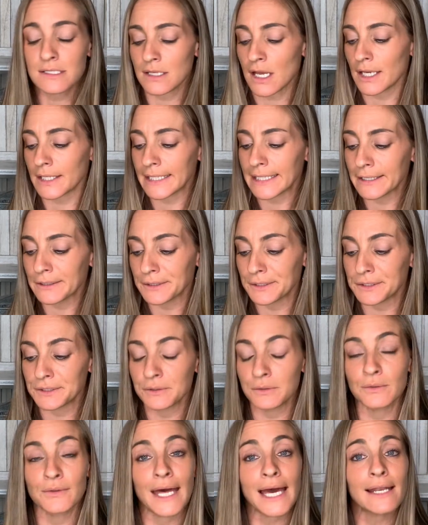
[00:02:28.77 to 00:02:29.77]
Not here to
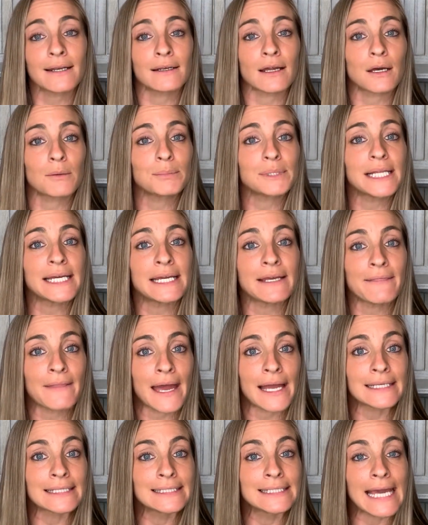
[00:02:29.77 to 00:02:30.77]
do that, not play in
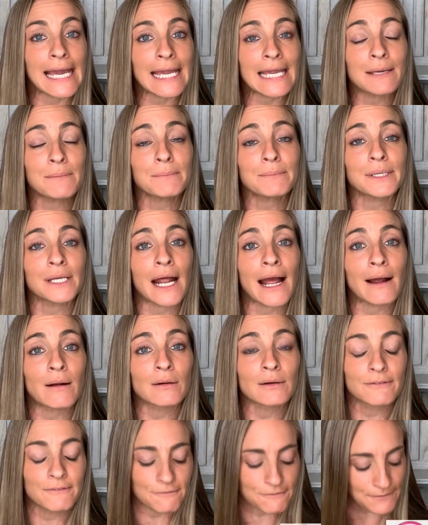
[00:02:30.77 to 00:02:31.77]
that game, but
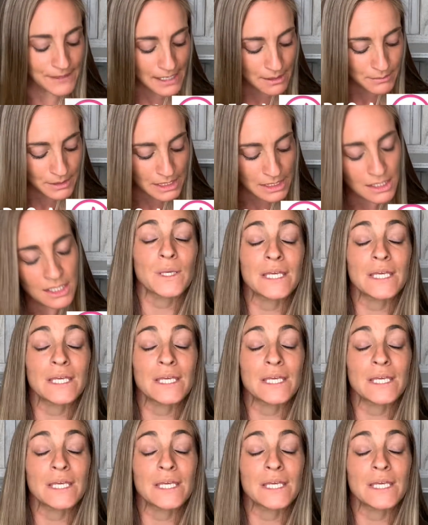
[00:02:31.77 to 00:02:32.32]
our family,